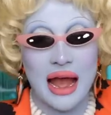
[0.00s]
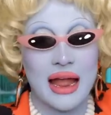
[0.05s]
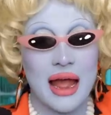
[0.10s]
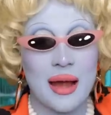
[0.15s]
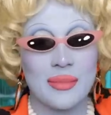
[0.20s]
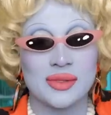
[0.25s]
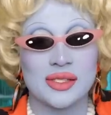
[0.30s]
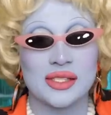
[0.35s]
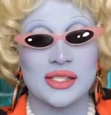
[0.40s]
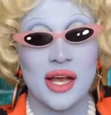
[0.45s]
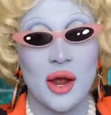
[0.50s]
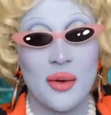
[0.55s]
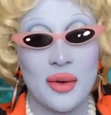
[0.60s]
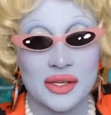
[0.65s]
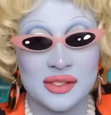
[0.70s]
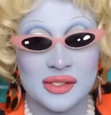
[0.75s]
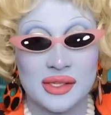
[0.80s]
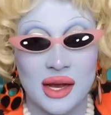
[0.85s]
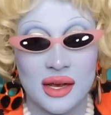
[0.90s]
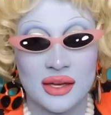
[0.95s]
I am so
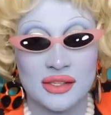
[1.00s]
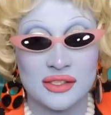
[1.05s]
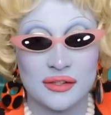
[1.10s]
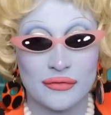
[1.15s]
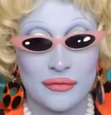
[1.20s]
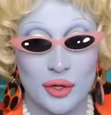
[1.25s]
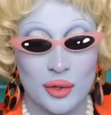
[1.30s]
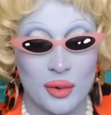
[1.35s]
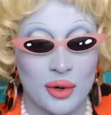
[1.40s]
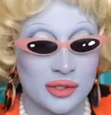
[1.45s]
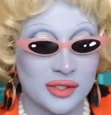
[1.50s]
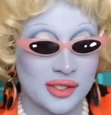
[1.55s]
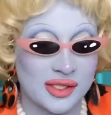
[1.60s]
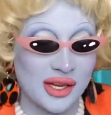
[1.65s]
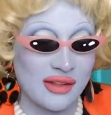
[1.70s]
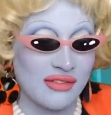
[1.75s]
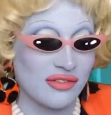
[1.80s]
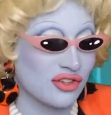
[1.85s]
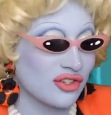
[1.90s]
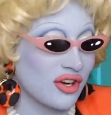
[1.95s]
excited for you all to
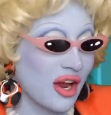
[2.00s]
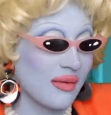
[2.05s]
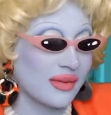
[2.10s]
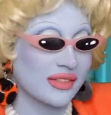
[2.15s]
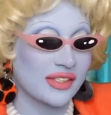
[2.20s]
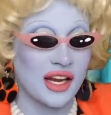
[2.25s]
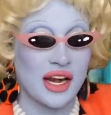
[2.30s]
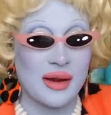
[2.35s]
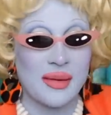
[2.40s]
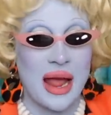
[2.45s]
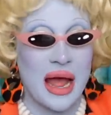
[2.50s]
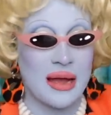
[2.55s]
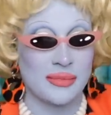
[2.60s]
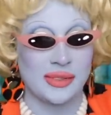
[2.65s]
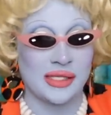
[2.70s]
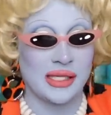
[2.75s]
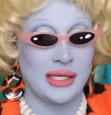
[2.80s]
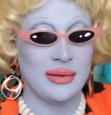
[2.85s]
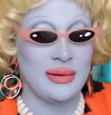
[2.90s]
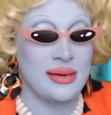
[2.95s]
see the show. It's going to be
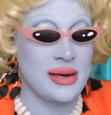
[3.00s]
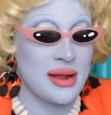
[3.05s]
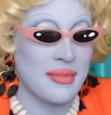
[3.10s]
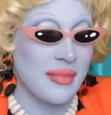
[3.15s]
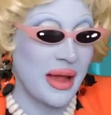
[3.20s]
absolutely